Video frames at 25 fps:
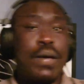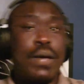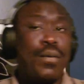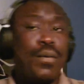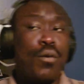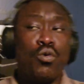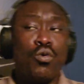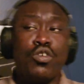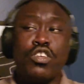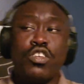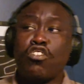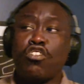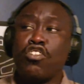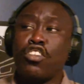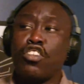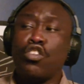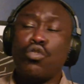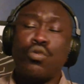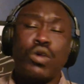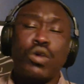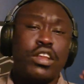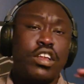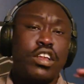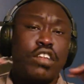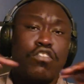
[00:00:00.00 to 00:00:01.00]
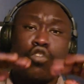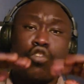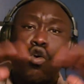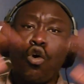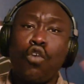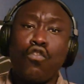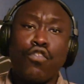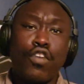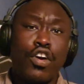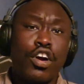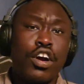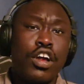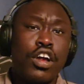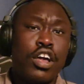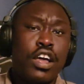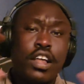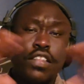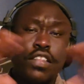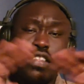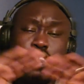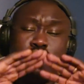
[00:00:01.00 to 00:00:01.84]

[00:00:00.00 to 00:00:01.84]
People would just, you know what, it's over.